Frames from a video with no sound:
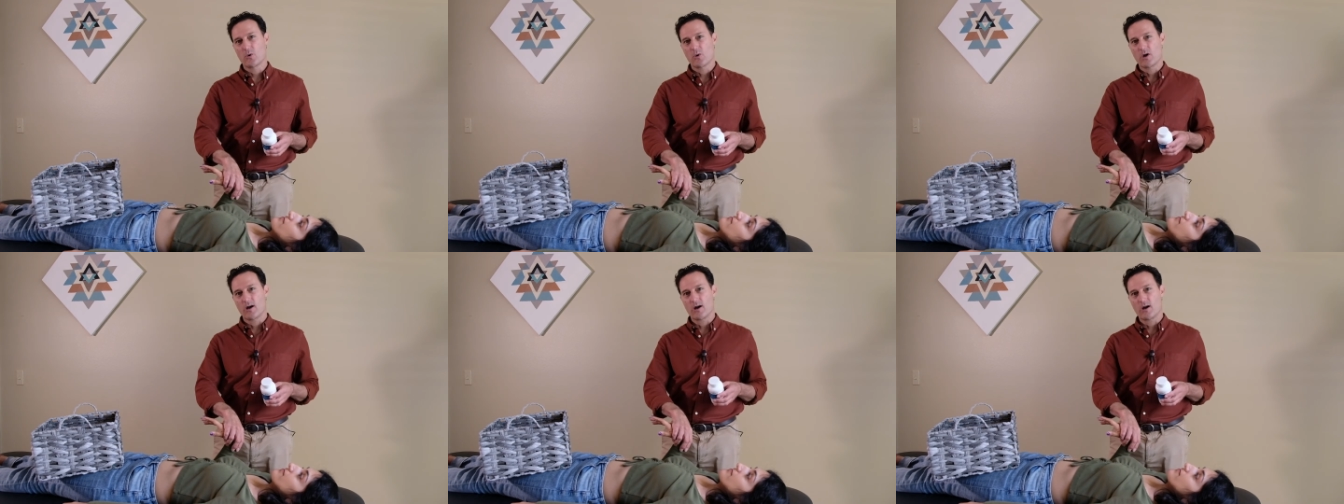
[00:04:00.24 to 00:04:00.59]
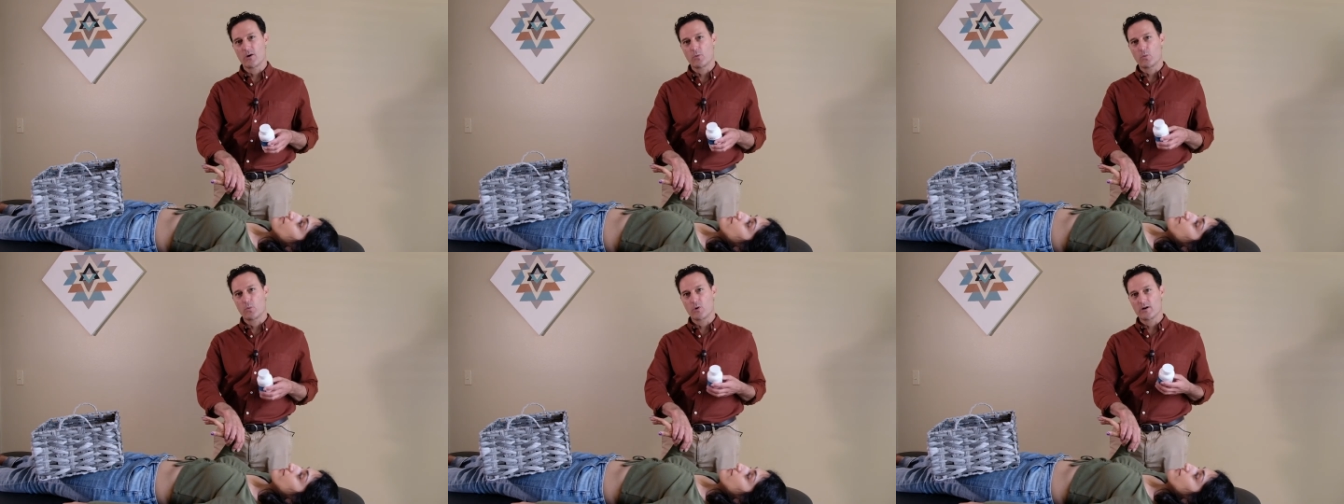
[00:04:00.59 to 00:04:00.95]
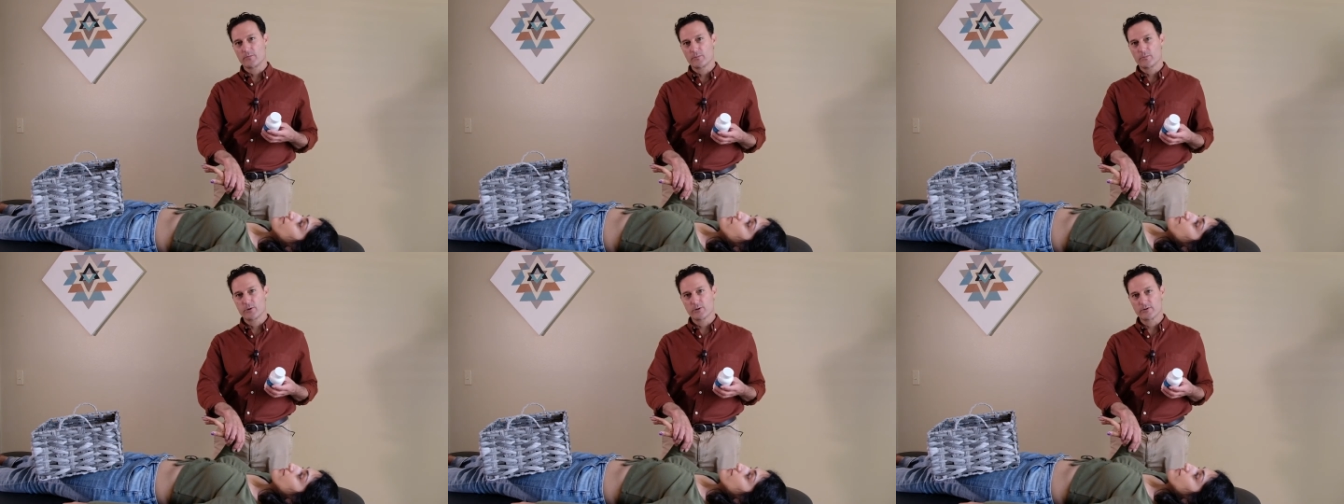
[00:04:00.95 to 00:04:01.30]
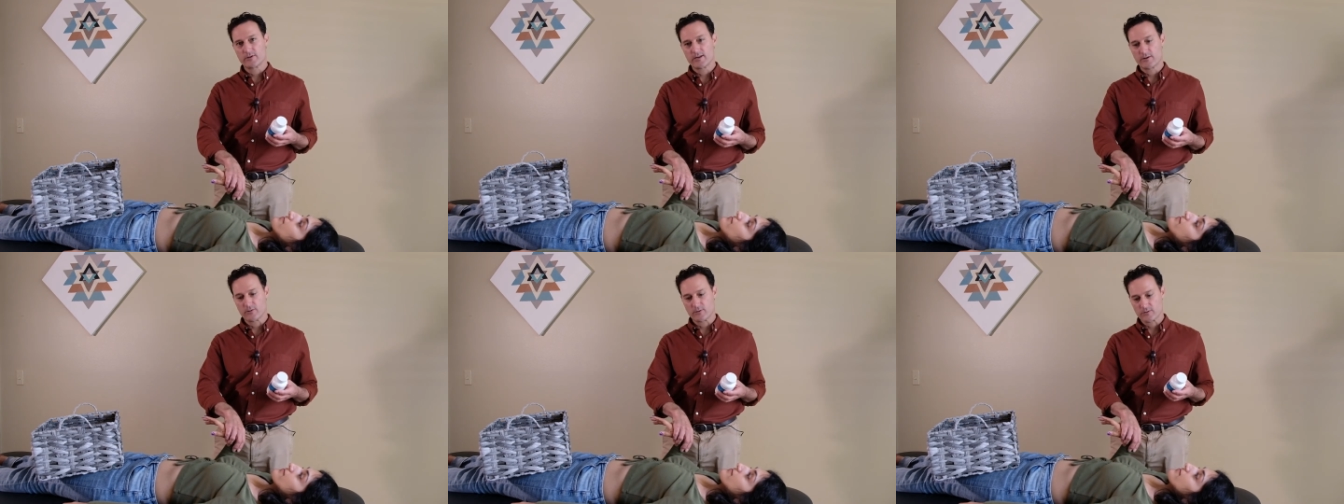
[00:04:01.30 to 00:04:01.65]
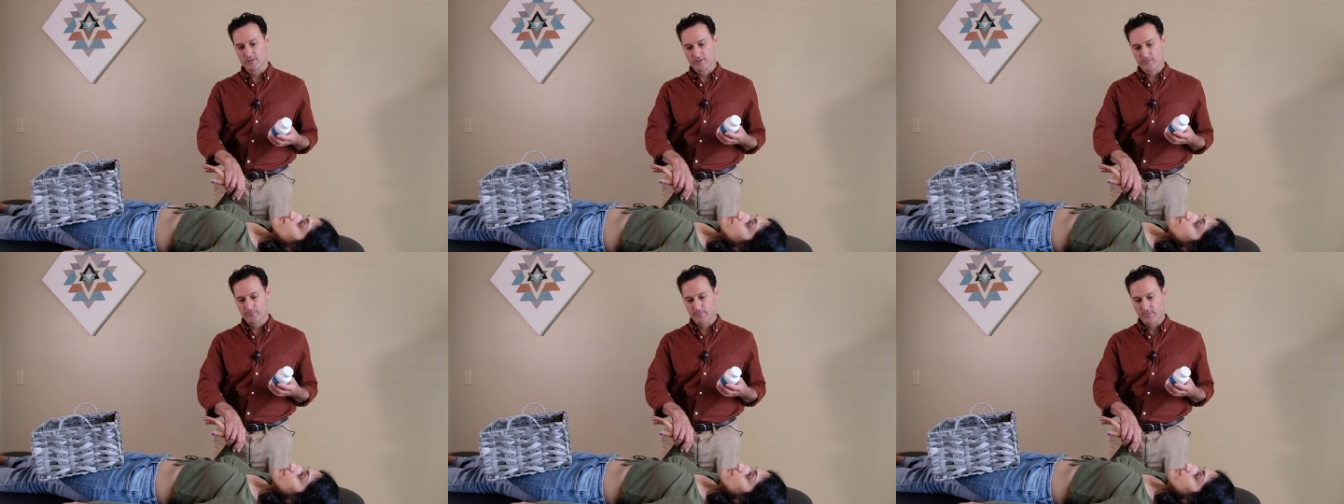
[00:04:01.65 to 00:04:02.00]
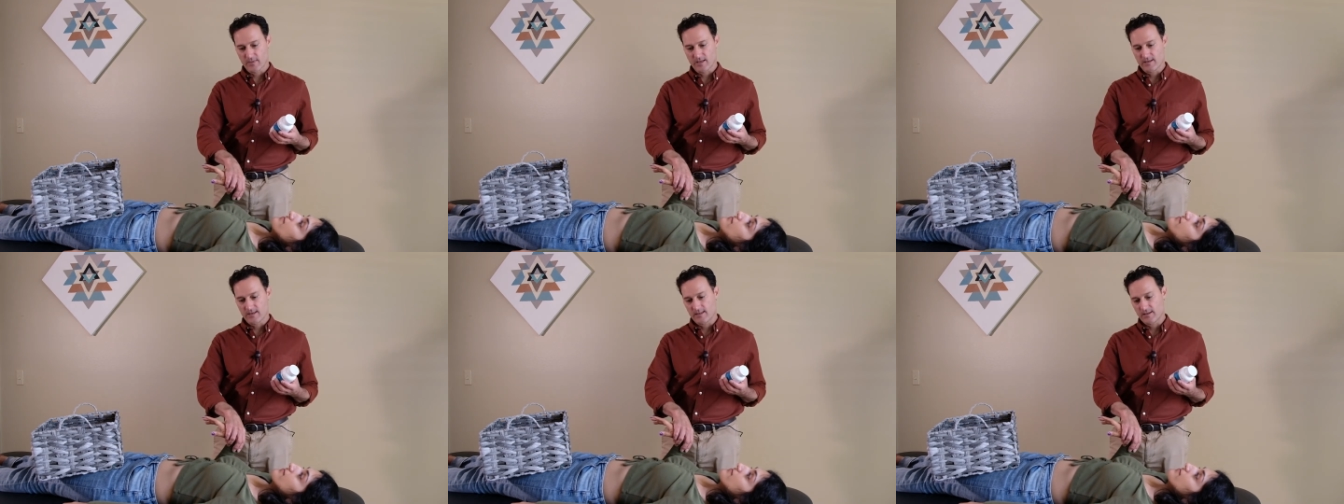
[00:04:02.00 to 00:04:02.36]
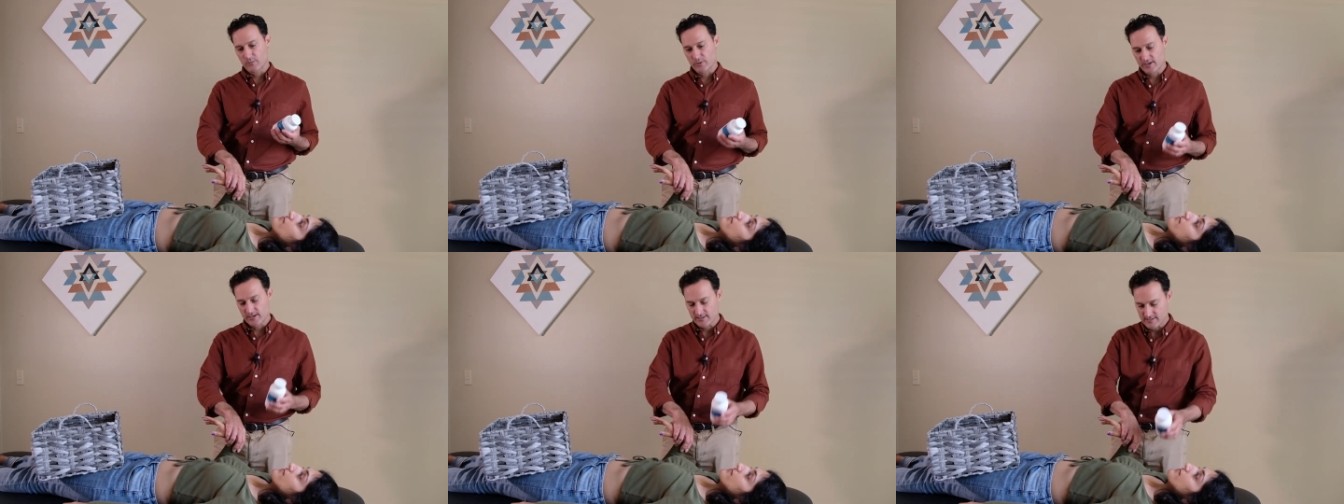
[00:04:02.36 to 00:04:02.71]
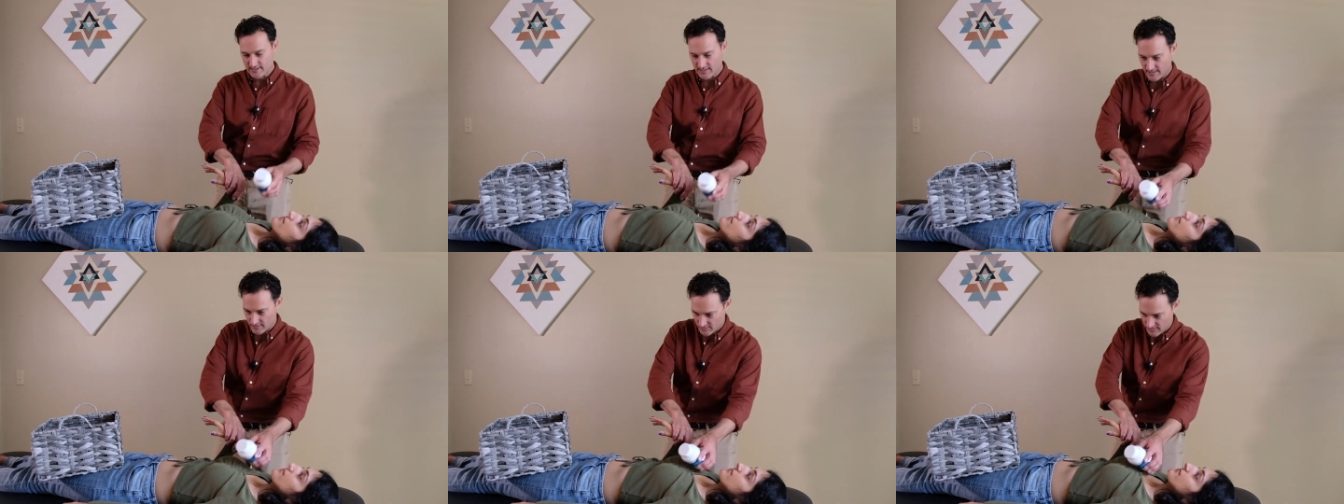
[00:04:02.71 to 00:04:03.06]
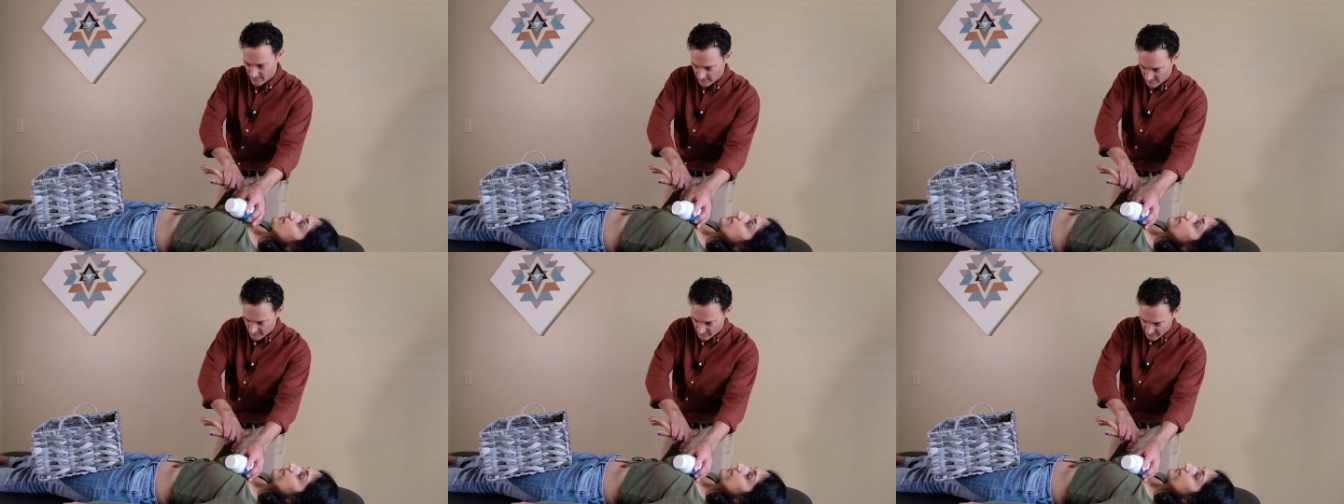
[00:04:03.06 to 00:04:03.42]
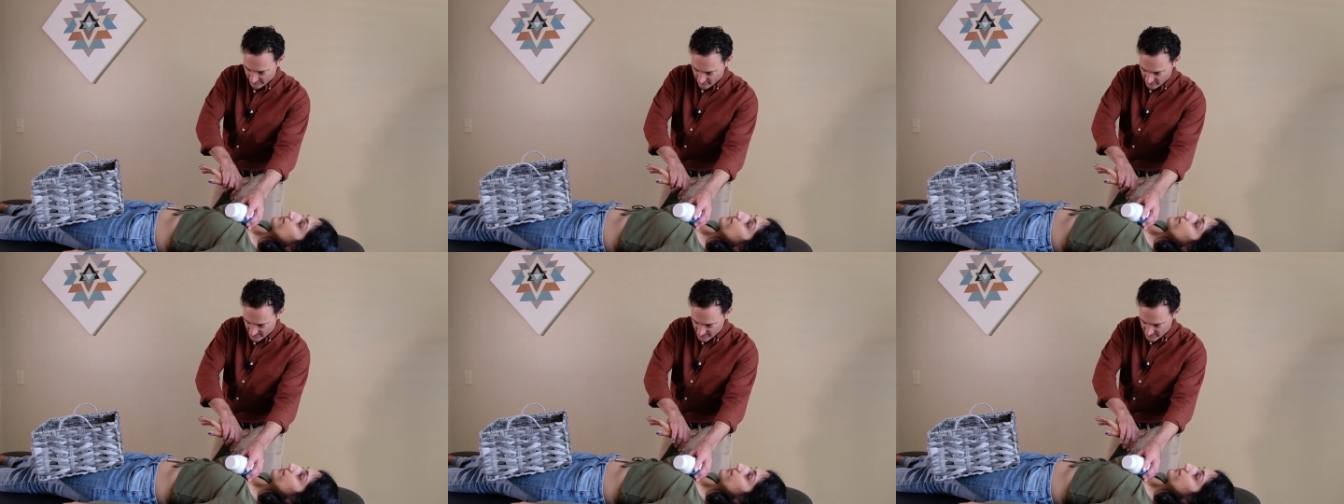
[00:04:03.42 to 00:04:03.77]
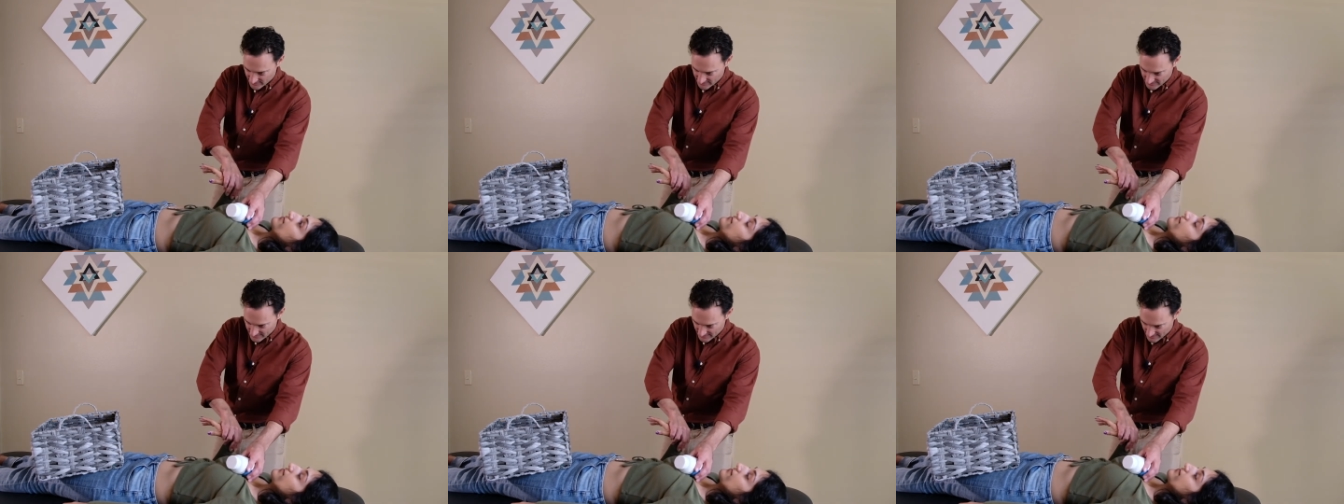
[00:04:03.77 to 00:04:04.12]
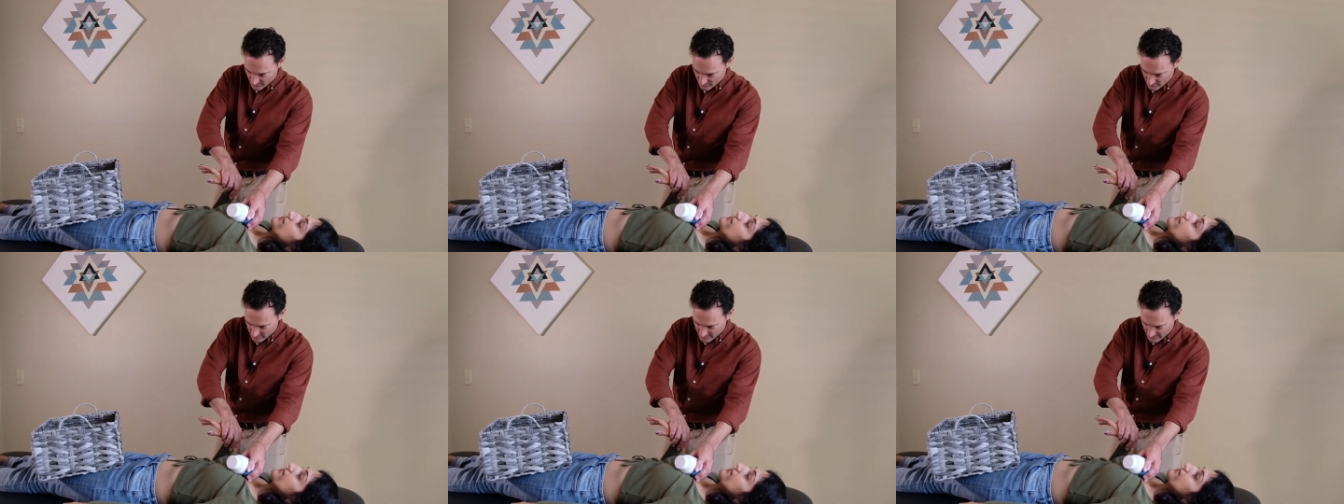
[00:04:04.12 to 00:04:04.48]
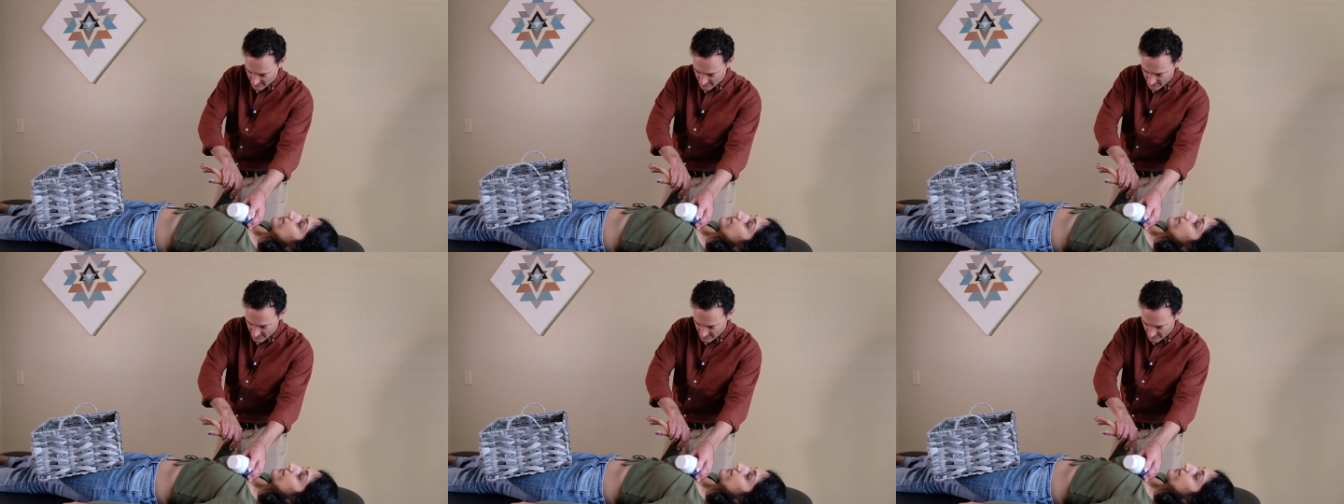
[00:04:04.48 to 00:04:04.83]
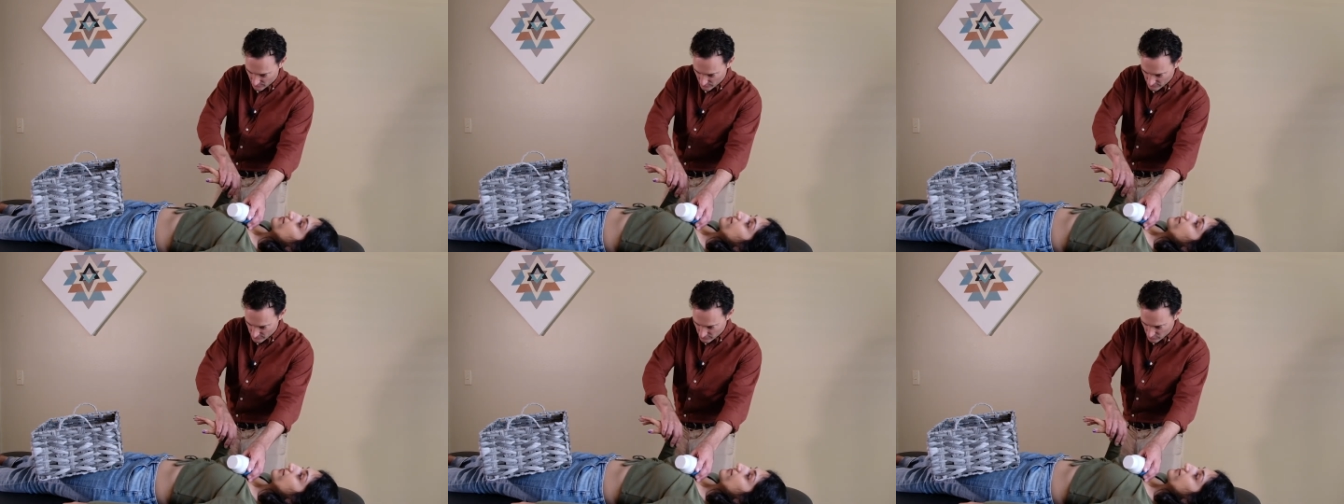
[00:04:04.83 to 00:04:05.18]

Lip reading: 1 per dose. Then we could say, okay, not every 6 hours, 8 hours,